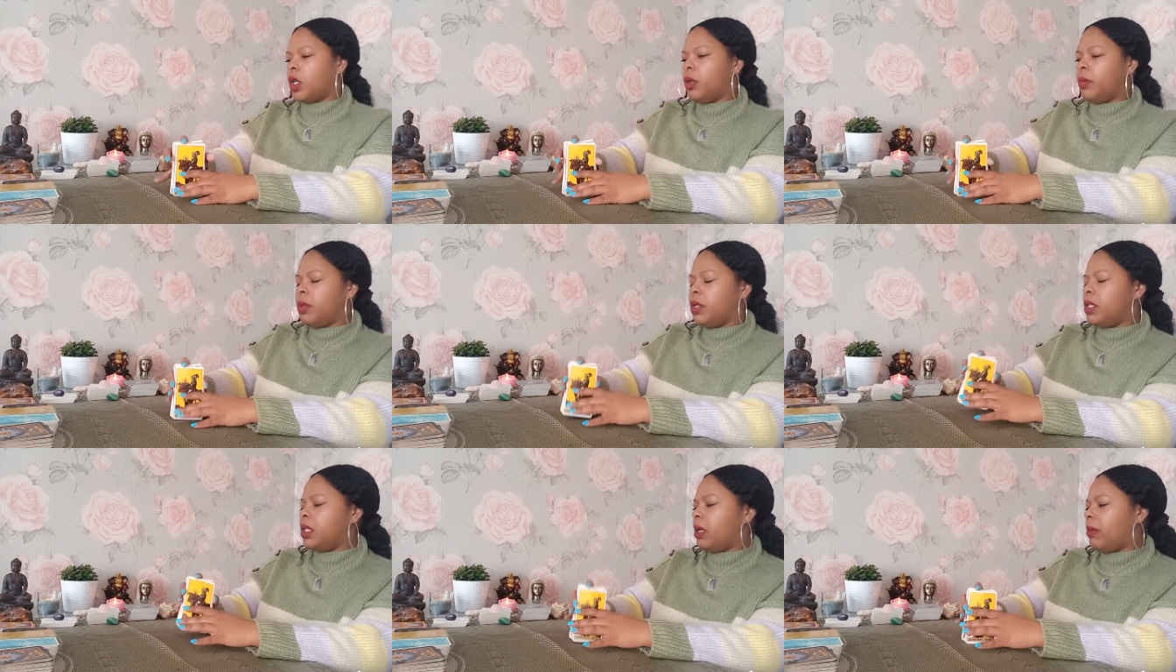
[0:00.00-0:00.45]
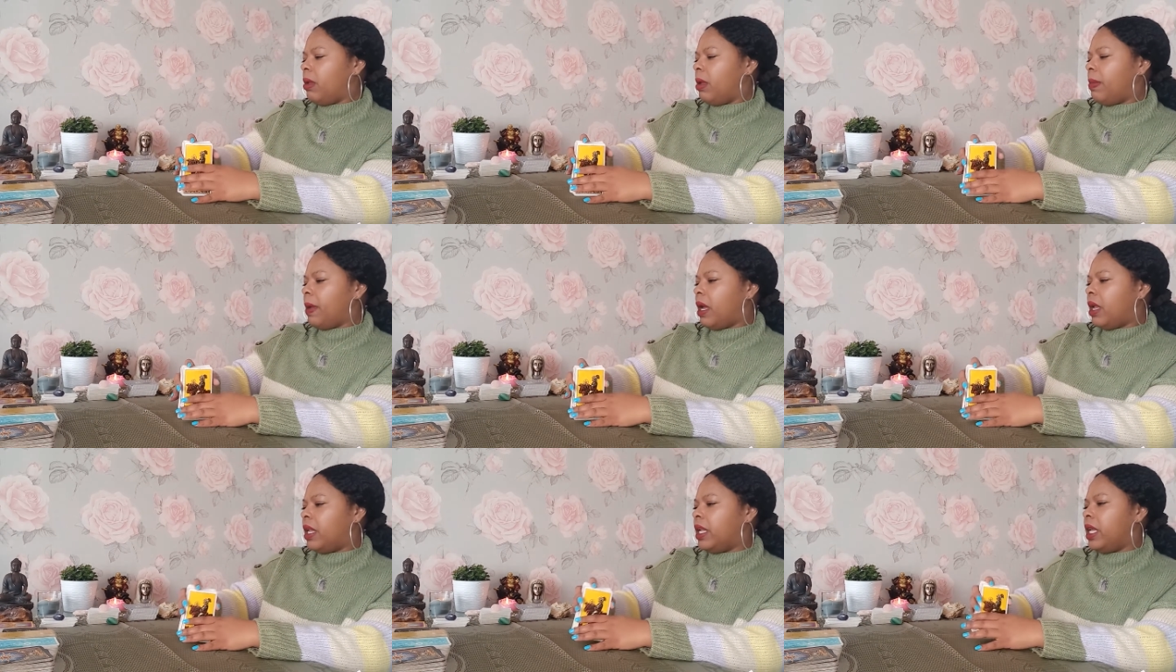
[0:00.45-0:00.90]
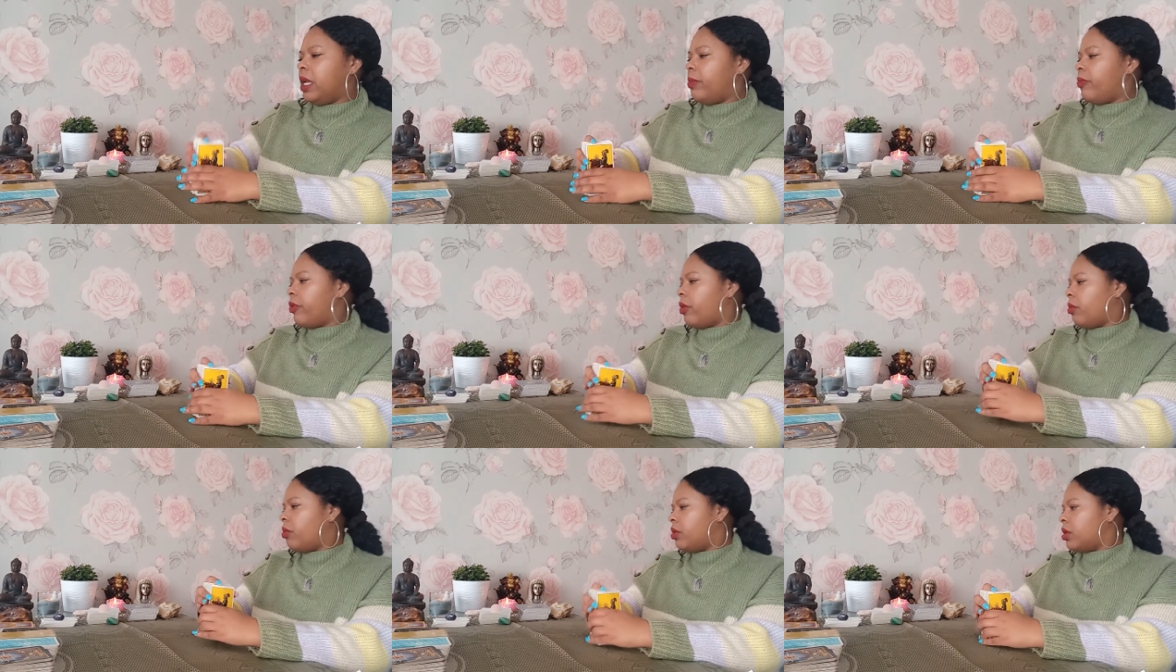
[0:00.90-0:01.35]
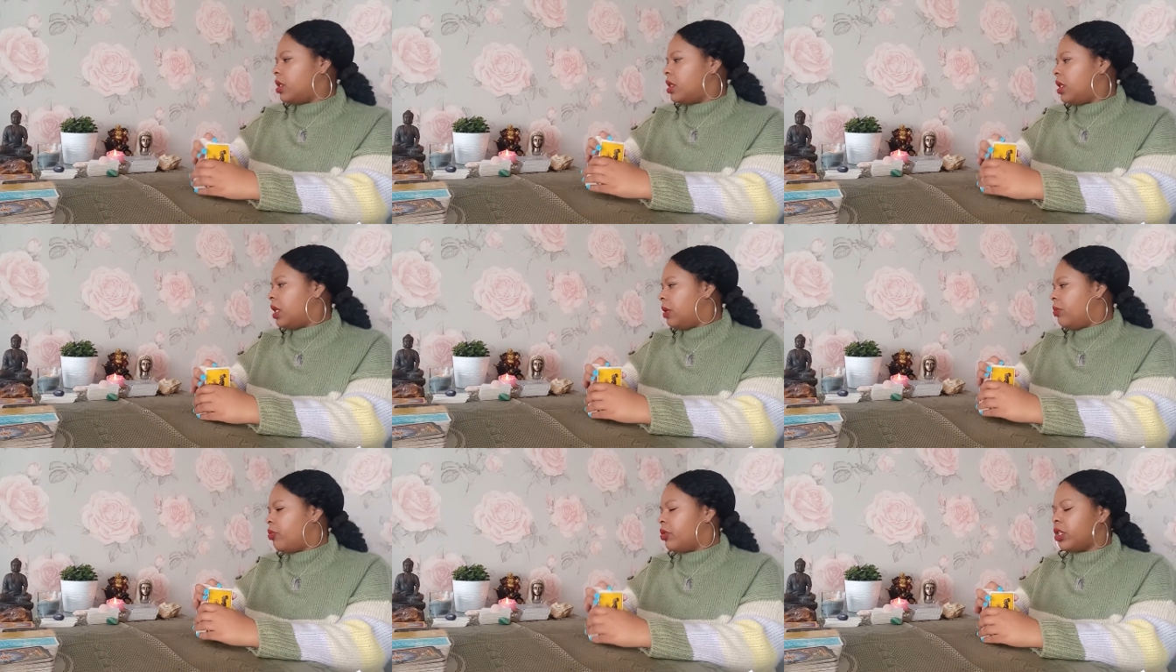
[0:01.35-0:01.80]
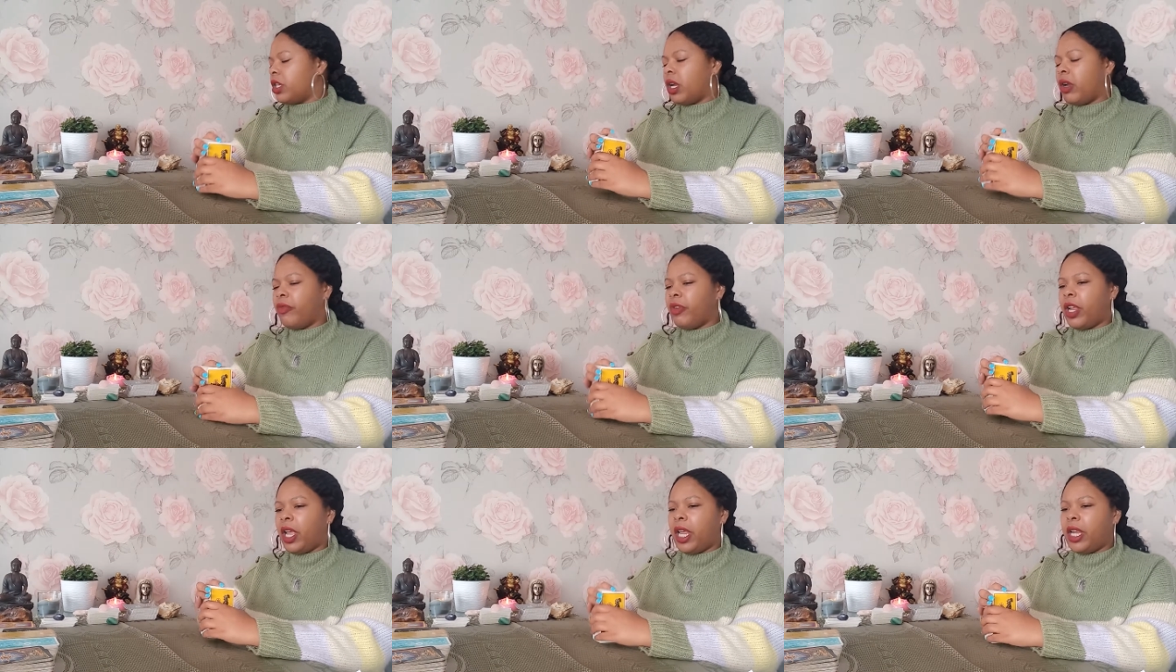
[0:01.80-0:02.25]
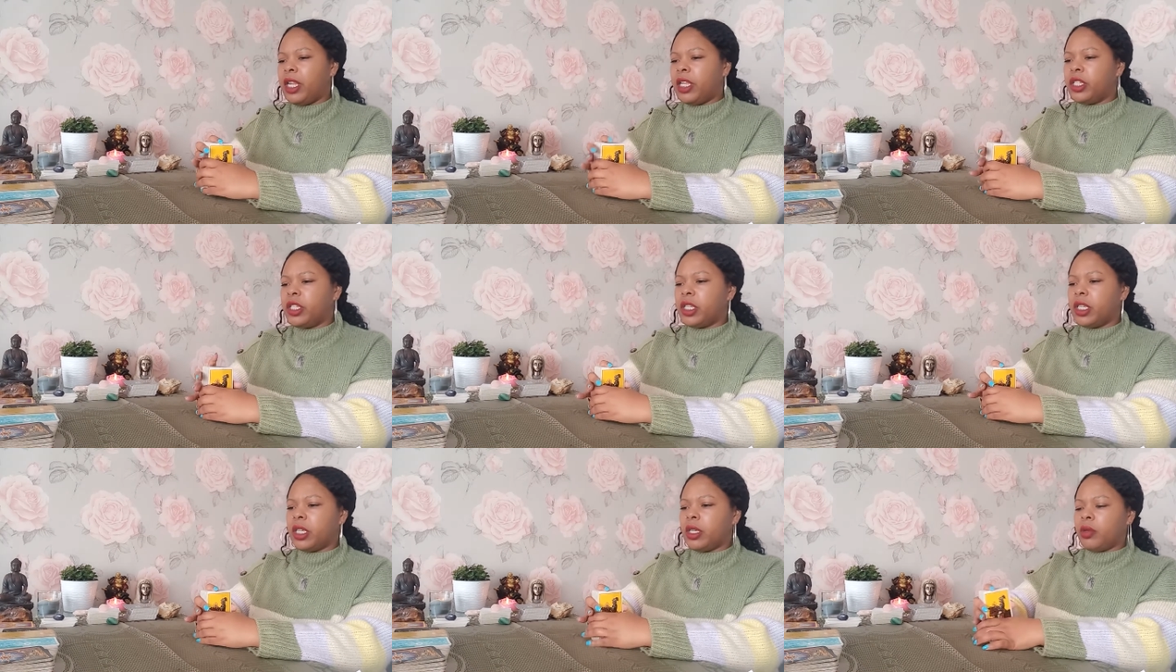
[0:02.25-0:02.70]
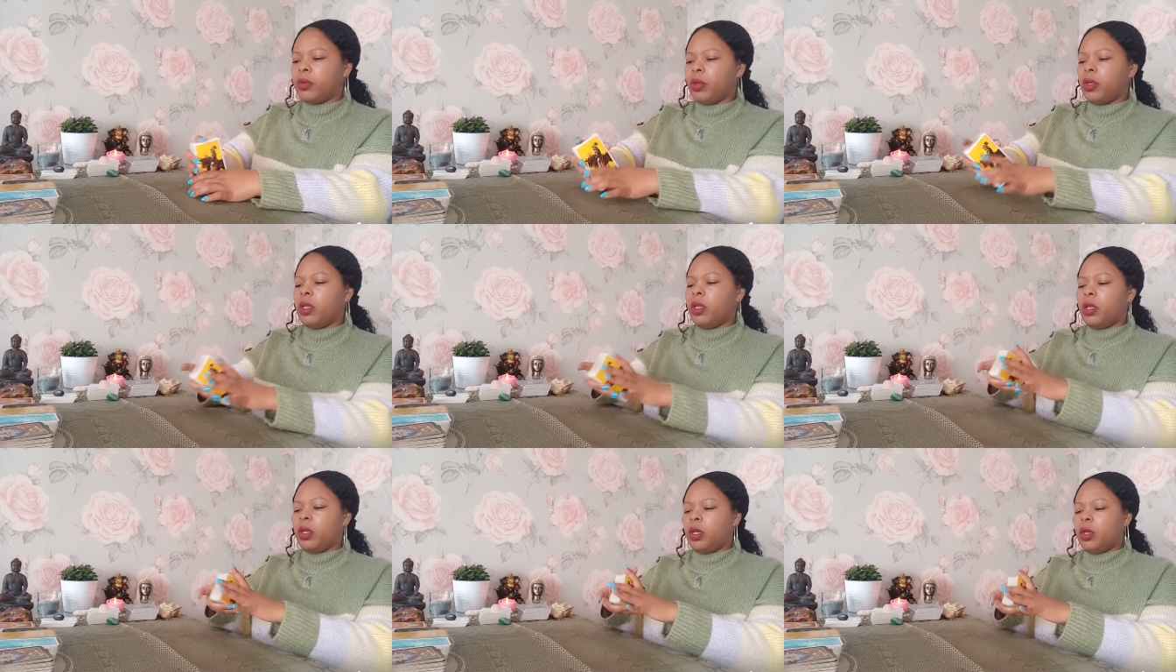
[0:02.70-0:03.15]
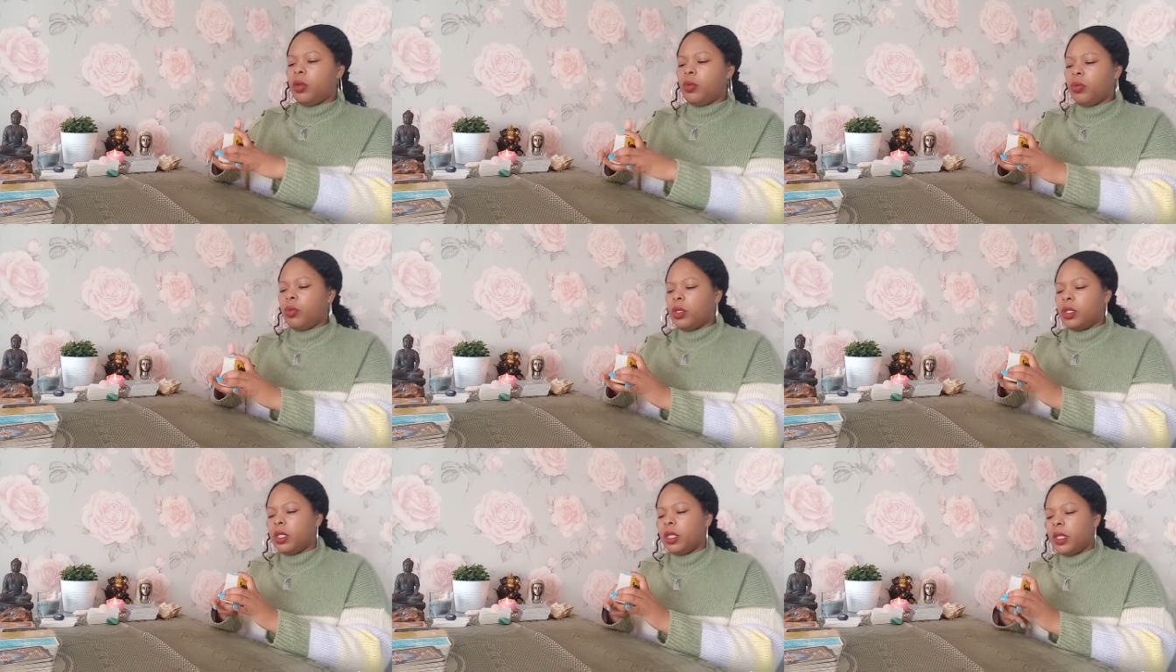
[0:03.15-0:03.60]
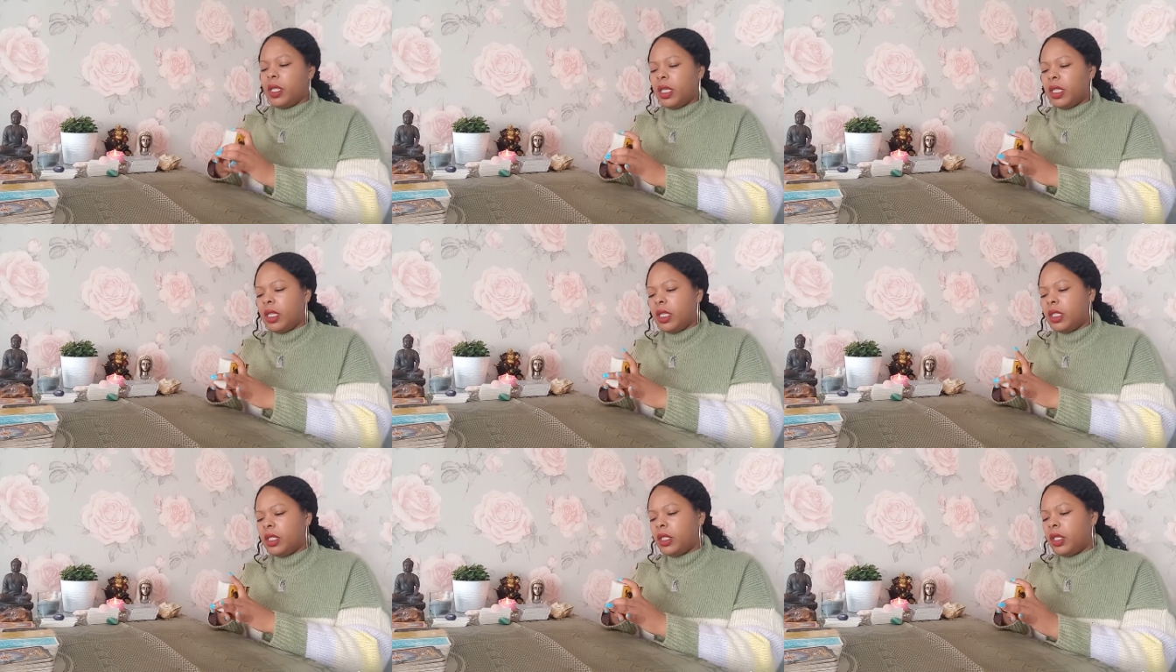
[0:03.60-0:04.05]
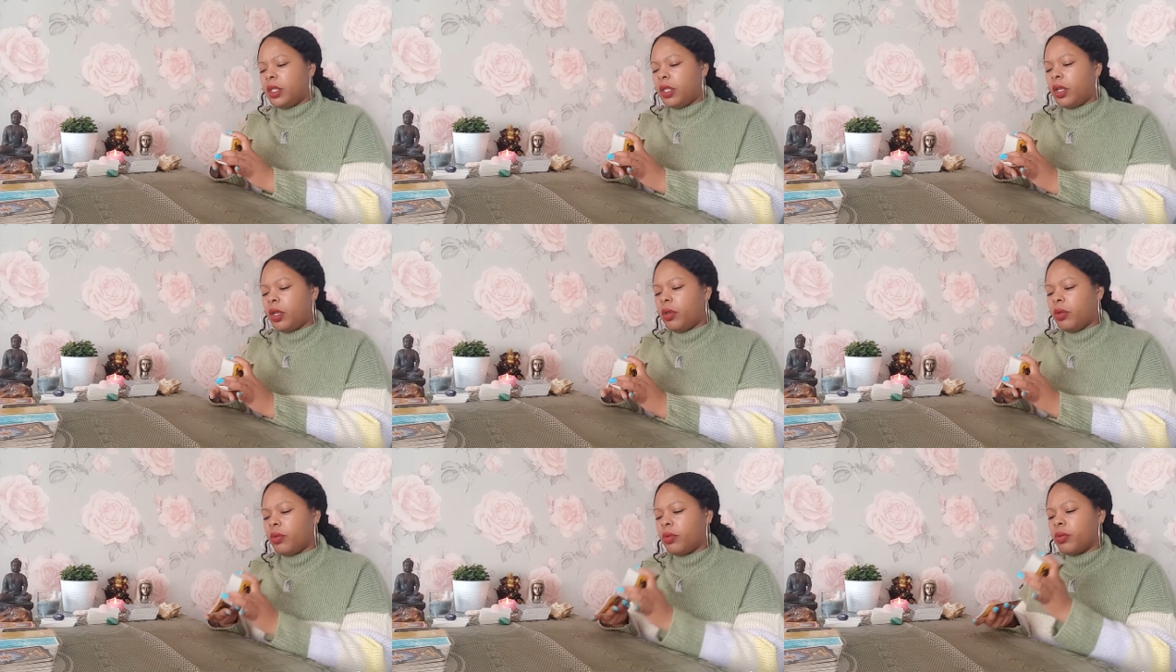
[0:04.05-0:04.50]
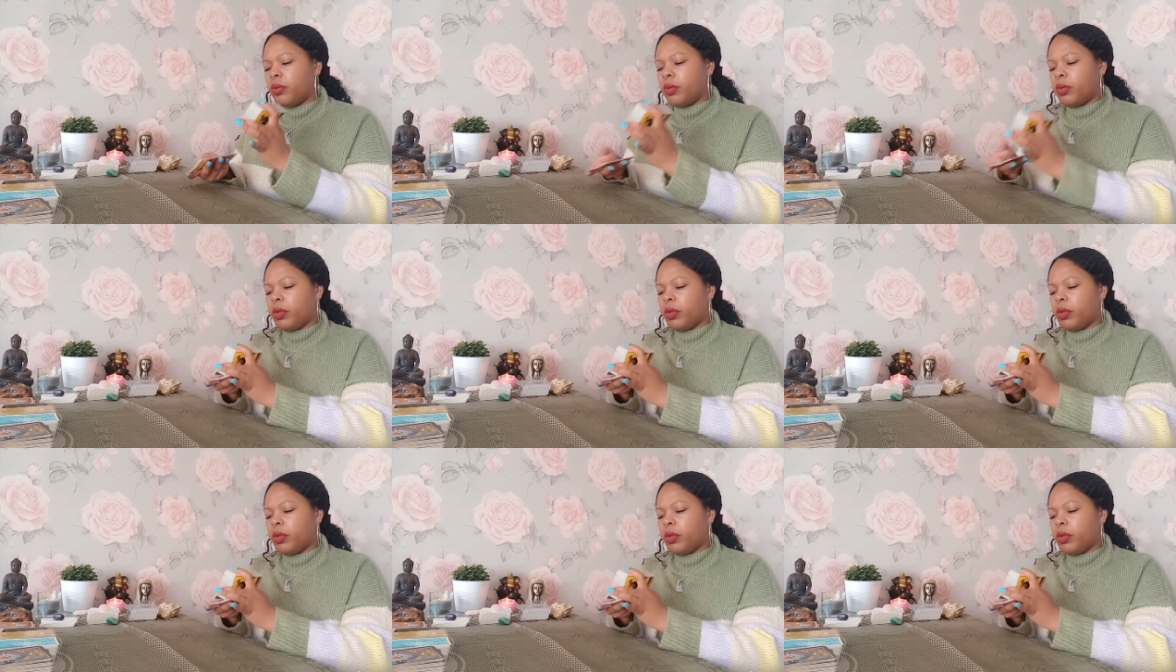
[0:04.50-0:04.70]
Please tell me about Libra. What's Libra's current energy? What do they need to know?